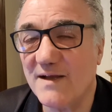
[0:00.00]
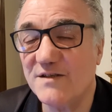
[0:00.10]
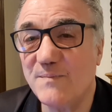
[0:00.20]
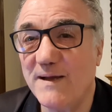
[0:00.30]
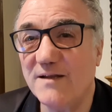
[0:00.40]

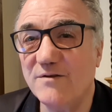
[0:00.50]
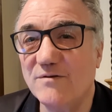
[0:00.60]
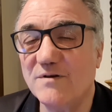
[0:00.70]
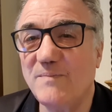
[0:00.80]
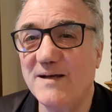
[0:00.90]
expand
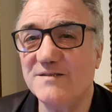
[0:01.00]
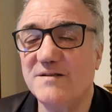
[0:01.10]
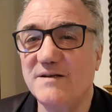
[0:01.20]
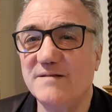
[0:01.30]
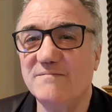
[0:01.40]
your
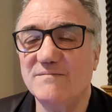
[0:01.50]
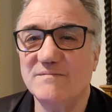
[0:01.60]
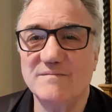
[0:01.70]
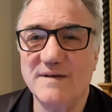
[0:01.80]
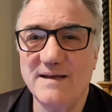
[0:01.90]
capacity
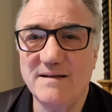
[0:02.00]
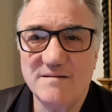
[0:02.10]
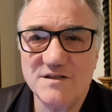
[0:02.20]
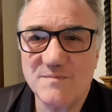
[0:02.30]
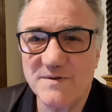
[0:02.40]

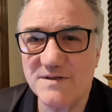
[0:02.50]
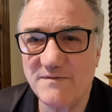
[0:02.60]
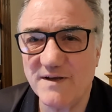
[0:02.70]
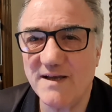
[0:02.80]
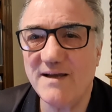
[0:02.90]
in
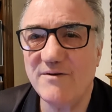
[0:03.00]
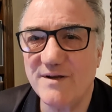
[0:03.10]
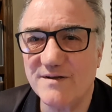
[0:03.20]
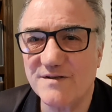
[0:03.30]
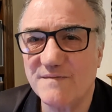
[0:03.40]
specific
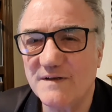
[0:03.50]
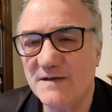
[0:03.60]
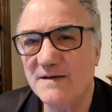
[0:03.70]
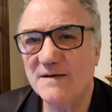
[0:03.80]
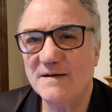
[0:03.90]
areas.
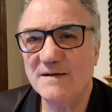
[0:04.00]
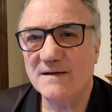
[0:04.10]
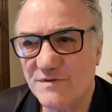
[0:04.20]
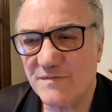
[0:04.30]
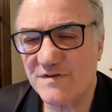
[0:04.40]

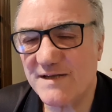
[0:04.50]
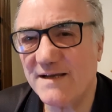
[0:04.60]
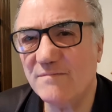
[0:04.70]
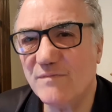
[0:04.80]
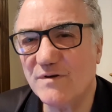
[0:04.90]
So the
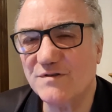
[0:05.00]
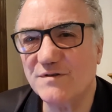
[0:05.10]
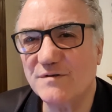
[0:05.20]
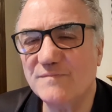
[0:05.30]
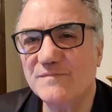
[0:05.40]
second
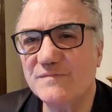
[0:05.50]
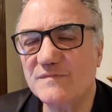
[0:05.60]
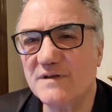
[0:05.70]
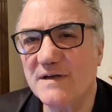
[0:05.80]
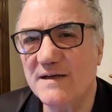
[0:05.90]
module
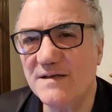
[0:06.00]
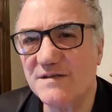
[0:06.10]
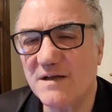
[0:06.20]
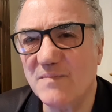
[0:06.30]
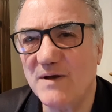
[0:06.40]

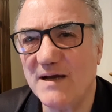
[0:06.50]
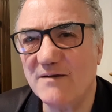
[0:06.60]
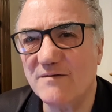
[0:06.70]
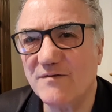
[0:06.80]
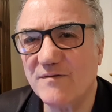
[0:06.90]
is
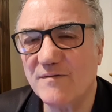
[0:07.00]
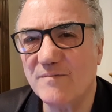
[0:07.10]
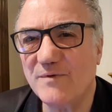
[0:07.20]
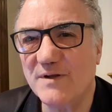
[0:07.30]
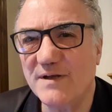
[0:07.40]
about
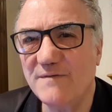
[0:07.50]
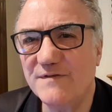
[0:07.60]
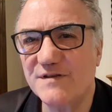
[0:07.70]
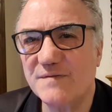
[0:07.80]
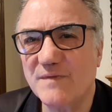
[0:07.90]

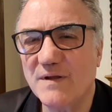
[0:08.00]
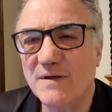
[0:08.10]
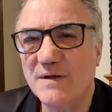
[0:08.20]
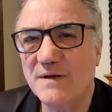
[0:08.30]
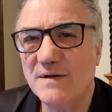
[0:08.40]
beliefs,
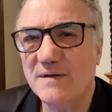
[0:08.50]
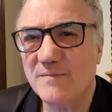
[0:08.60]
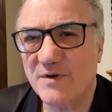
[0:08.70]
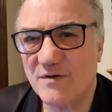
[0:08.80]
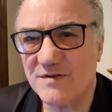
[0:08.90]

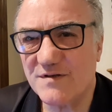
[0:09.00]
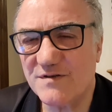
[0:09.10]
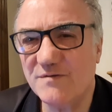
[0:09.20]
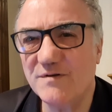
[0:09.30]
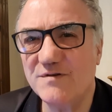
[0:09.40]
because as
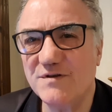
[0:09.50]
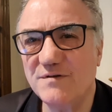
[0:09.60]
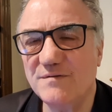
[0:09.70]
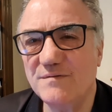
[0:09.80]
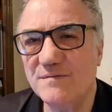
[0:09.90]
soon as
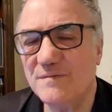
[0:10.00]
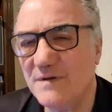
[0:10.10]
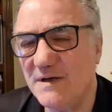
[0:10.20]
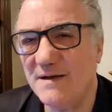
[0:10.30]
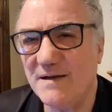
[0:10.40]
you
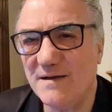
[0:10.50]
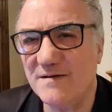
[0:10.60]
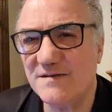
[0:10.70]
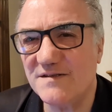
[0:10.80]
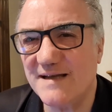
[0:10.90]

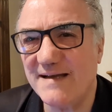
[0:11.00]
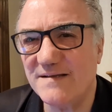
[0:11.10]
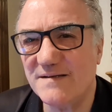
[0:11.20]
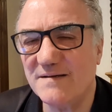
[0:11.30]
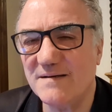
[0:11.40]

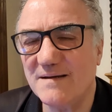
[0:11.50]
set